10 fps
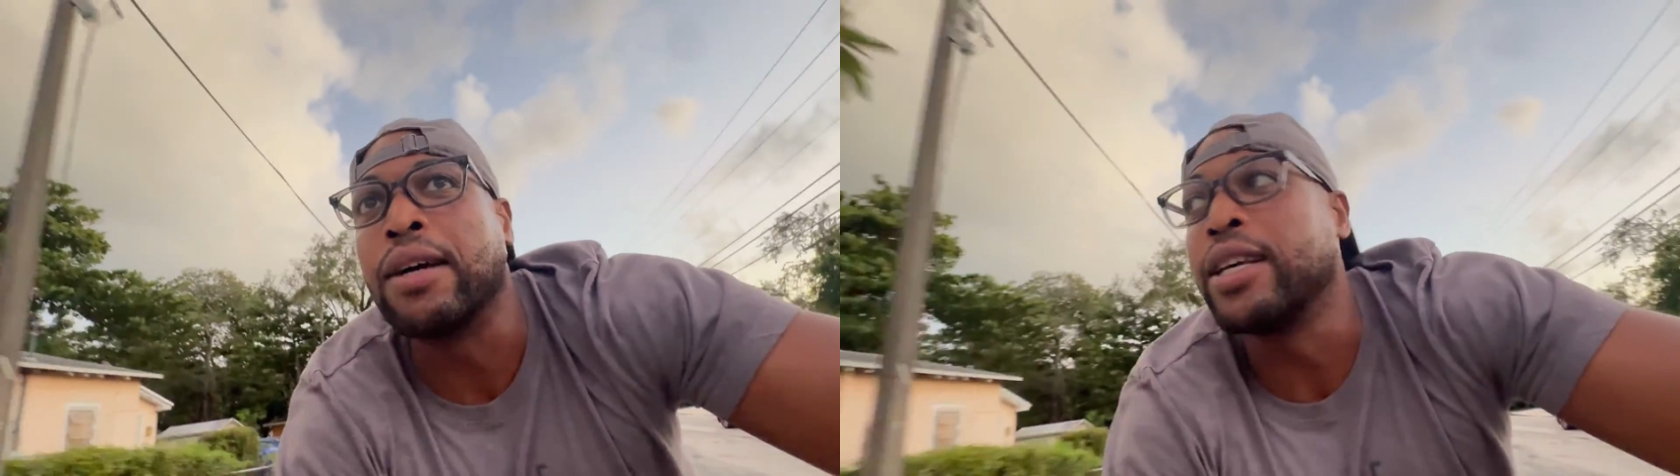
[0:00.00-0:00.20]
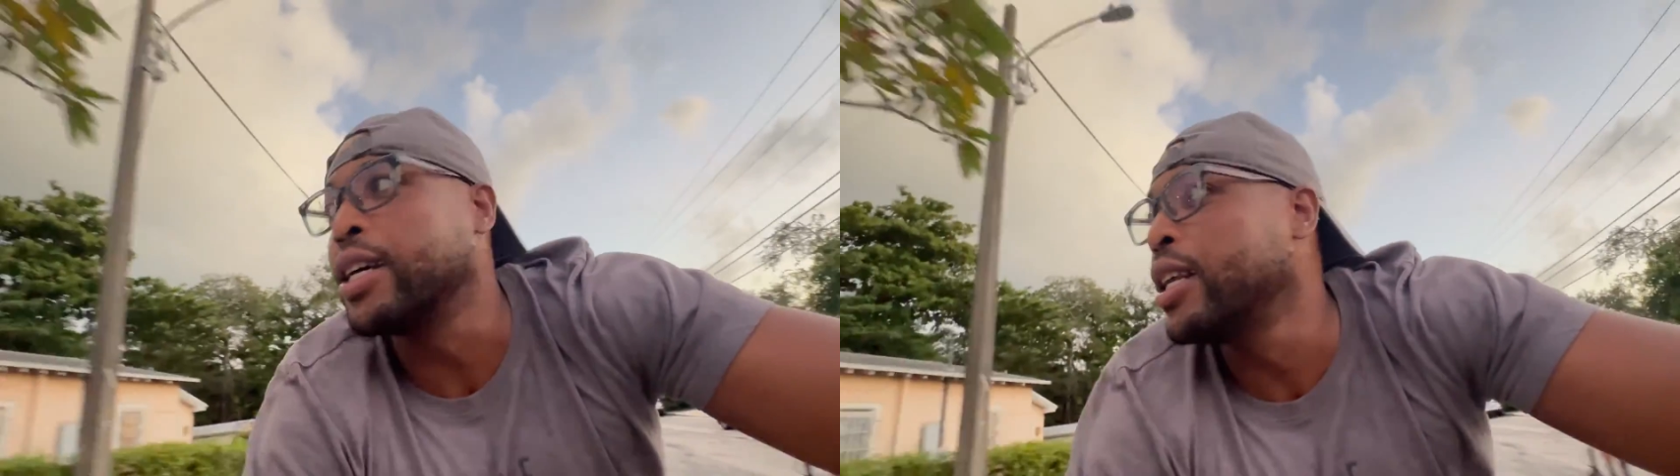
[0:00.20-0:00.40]

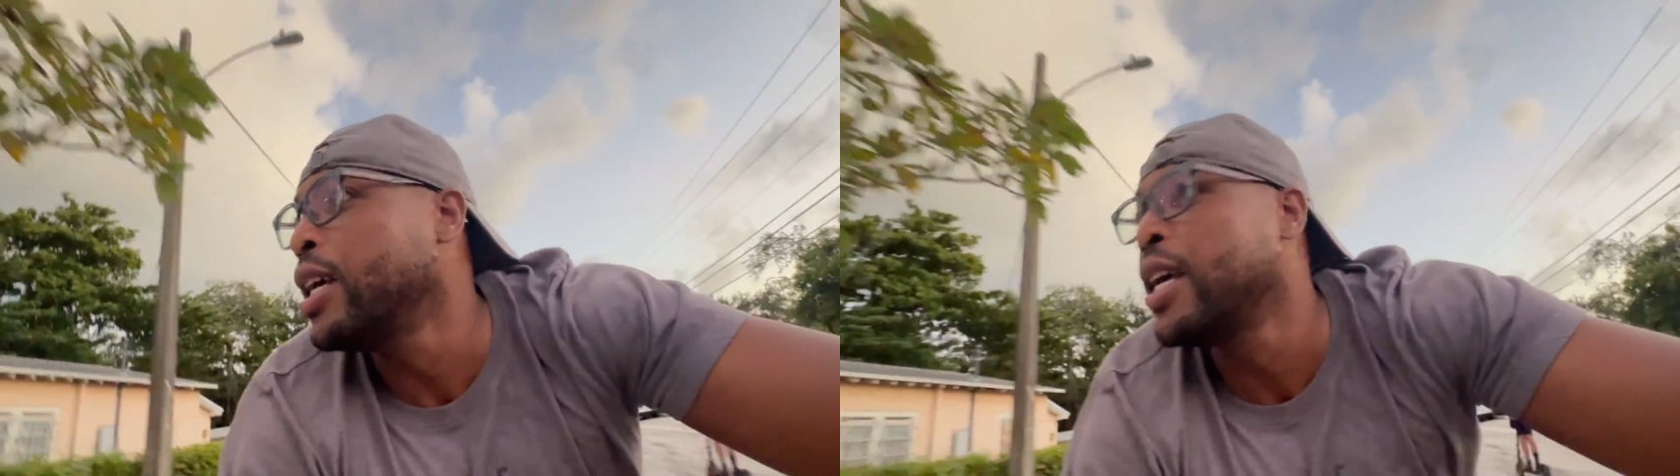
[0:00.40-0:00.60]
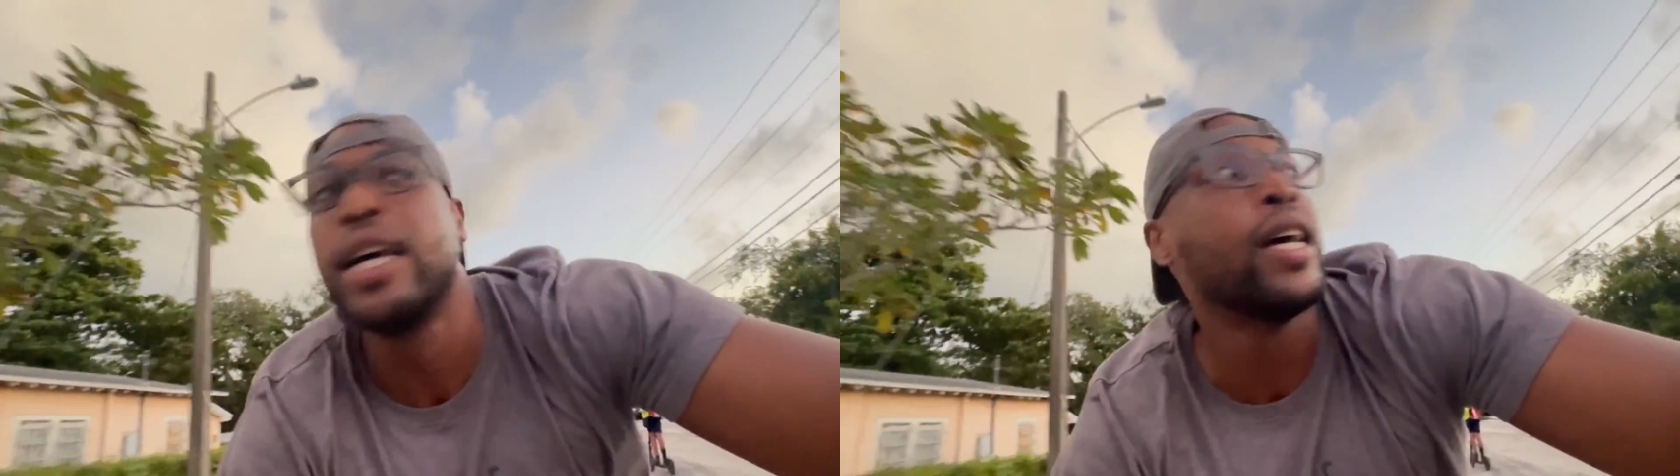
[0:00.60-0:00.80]
in
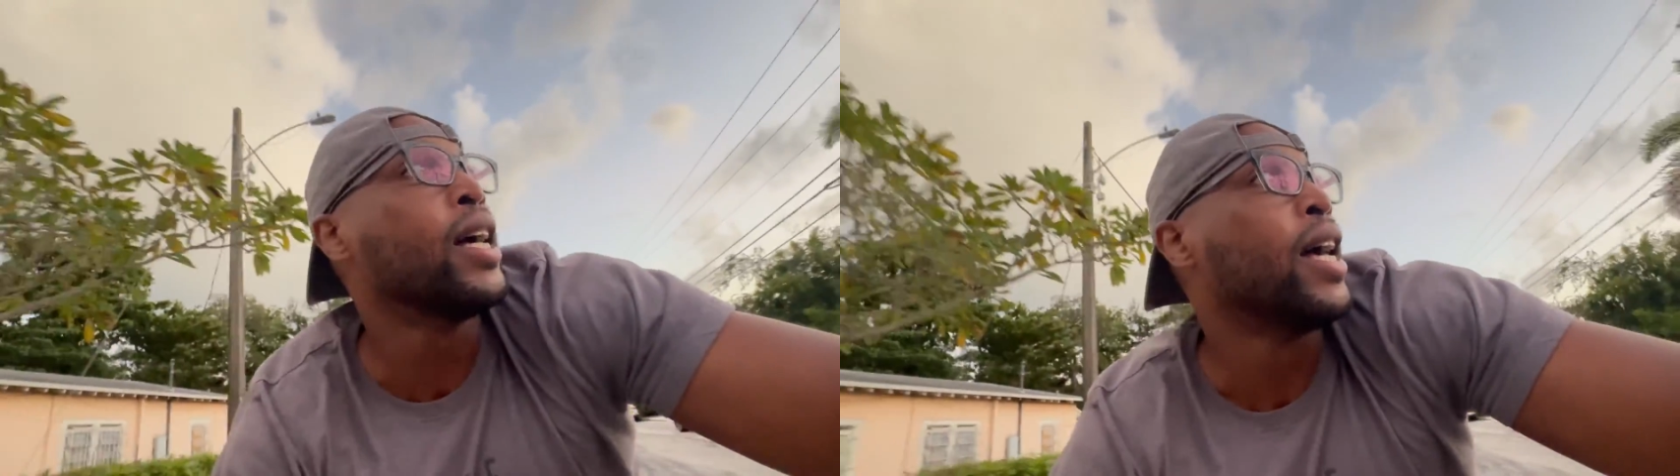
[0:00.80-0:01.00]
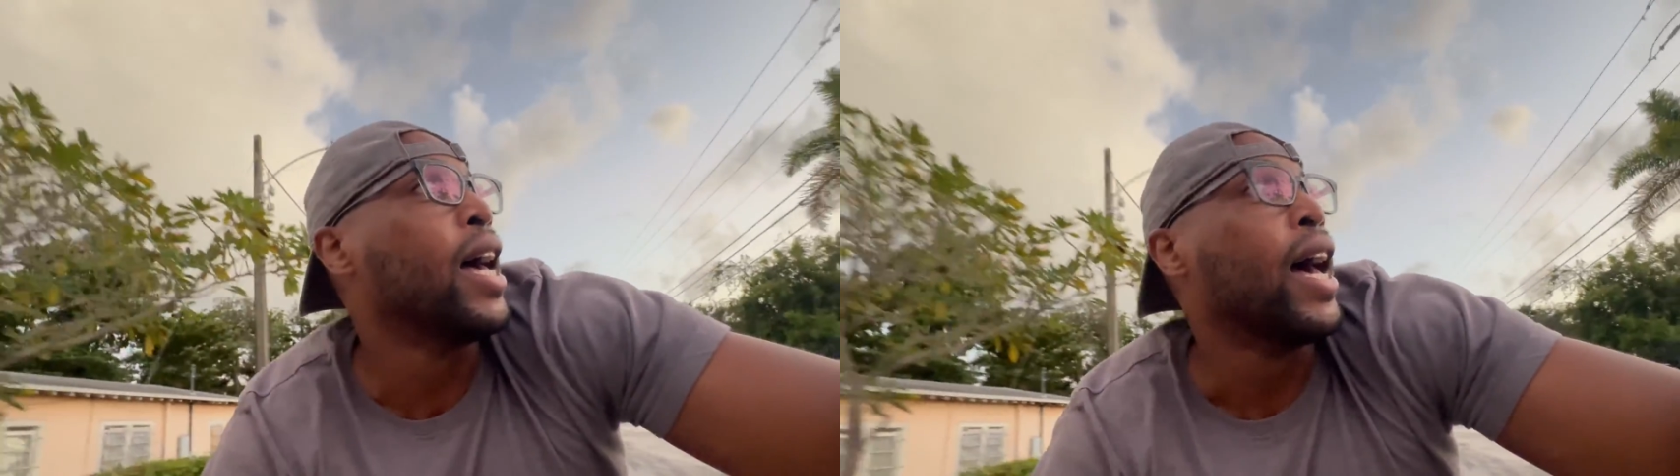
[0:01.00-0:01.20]

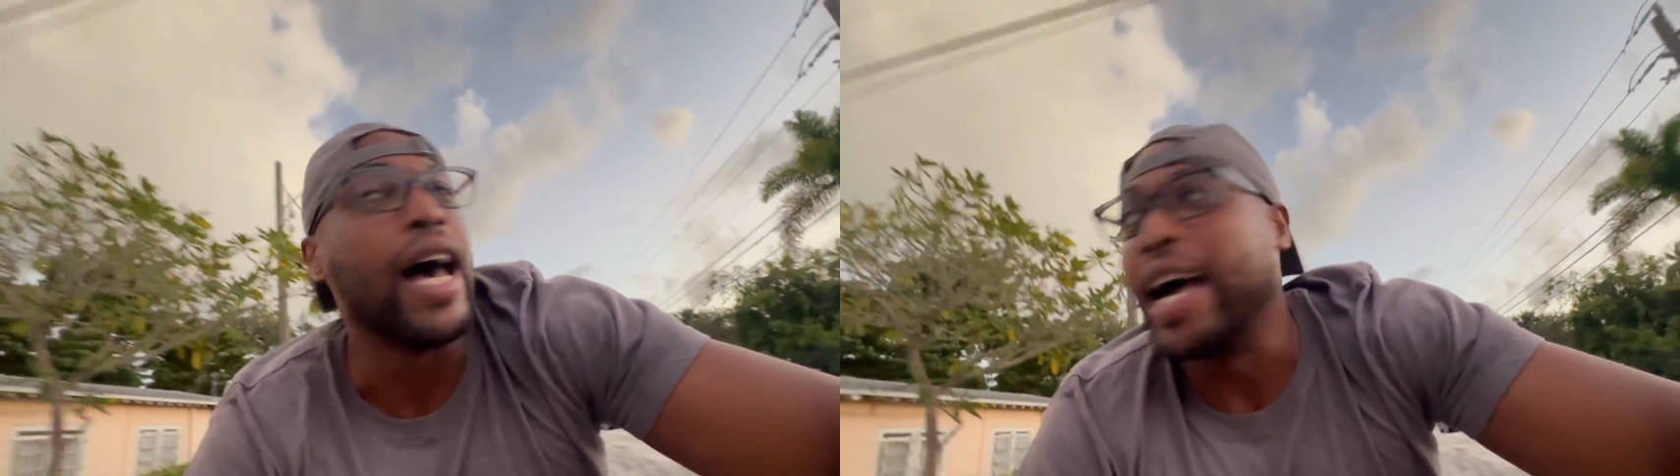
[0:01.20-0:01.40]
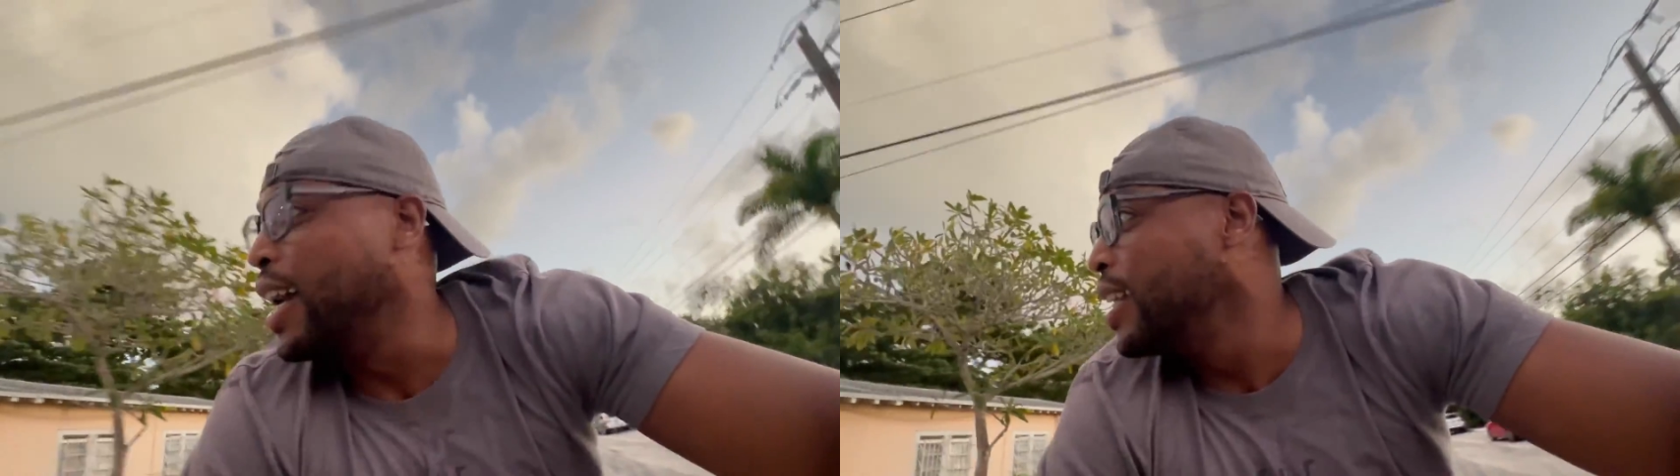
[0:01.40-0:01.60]

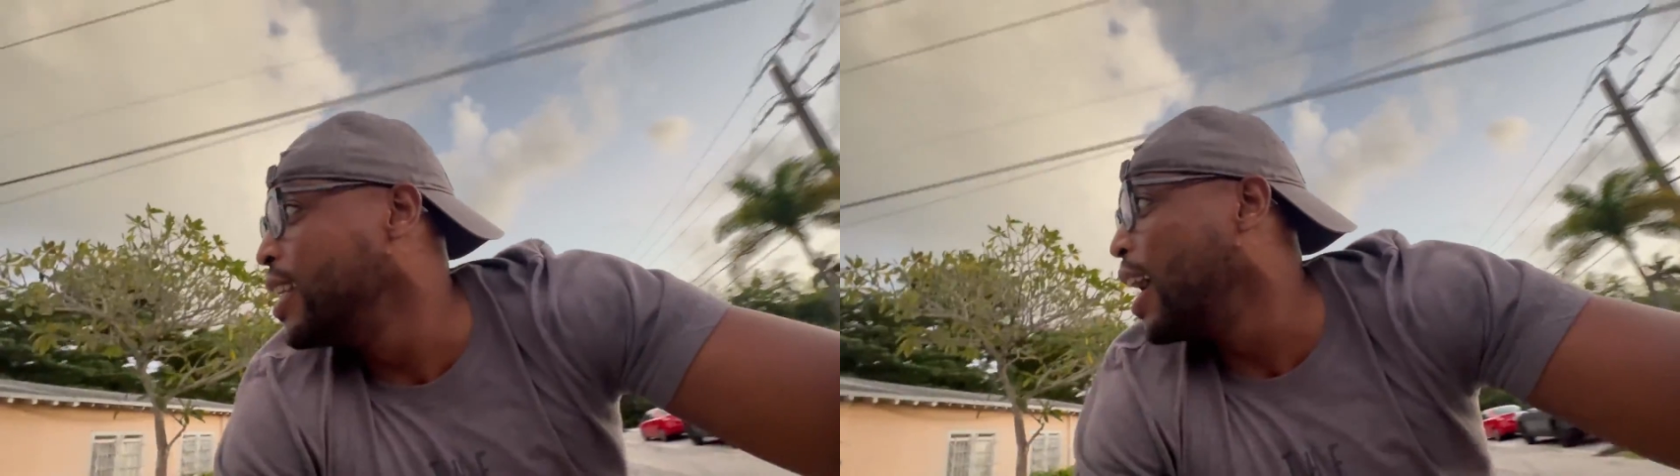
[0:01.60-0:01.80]
and